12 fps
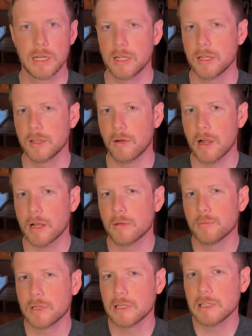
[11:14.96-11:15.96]
They're at
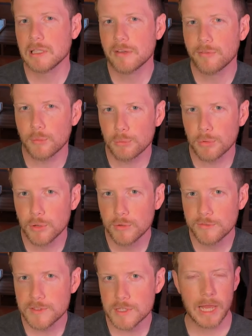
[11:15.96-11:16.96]
completely different
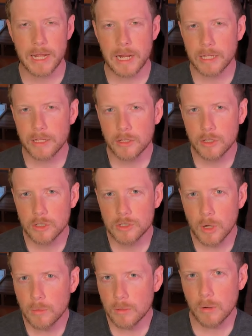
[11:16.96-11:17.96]
proofs, and I
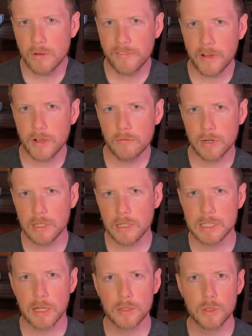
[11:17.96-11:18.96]
don't know if I could really
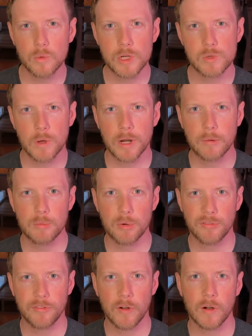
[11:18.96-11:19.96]
tell you which one I would
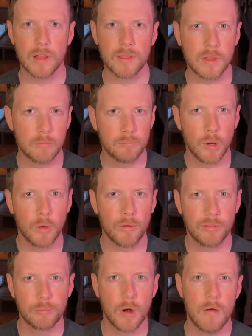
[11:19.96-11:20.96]
prefer. I think
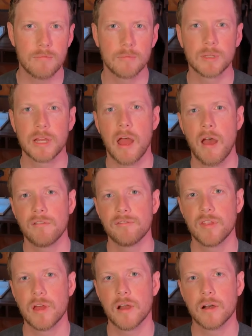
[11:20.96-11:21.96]
both probably have
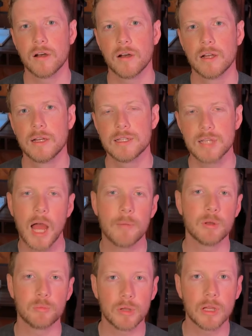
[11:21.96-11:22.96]
their time
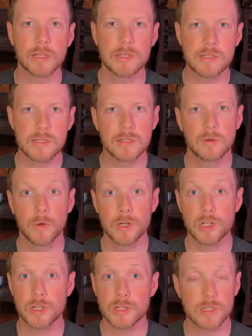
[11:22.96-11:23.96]
and place, which
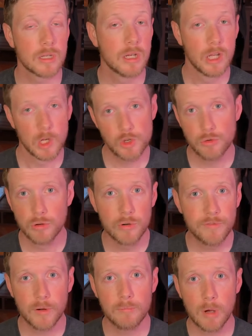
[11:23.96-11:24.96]
is true
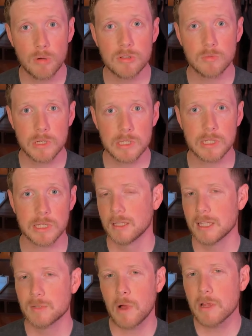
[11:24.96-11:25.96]
for most whiskeys.
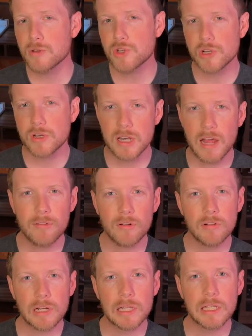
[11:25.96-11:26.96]
That's why you should never
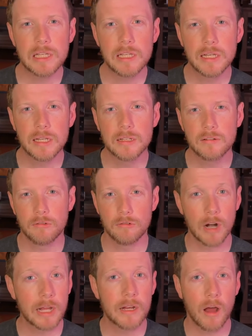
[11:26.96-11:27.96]
really
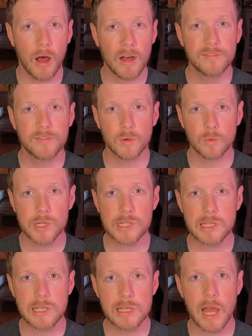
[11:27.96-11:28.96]
write off a
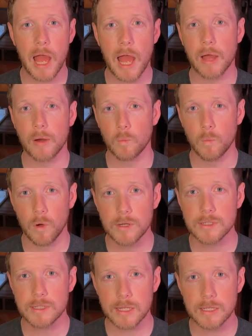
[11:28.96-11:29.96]
whiskey at
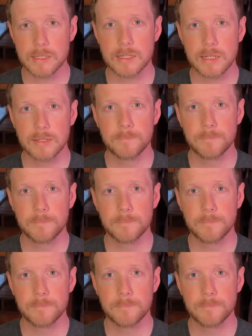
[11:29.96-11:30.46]
one tasting.